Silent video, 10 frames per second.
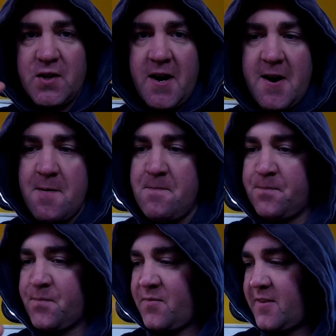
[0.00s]

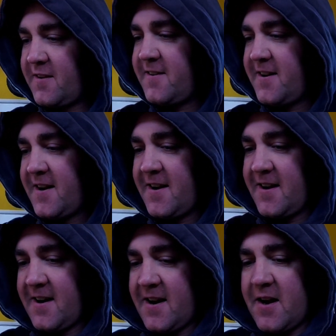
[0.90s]

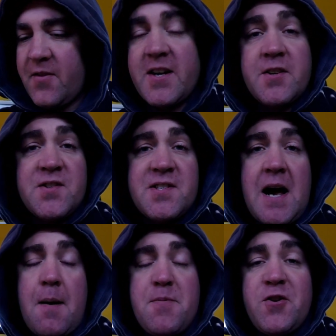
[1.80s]
They can
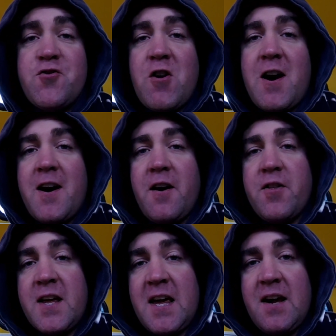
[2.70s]
sap you dry. I
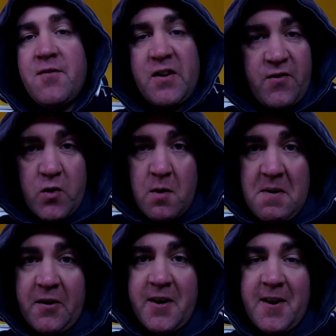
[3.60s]
think even if you're a
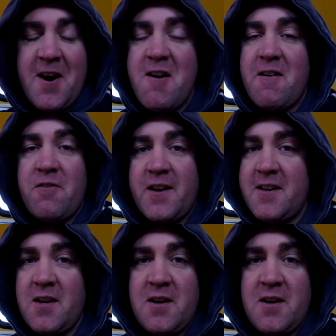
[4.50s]
millionaire, I think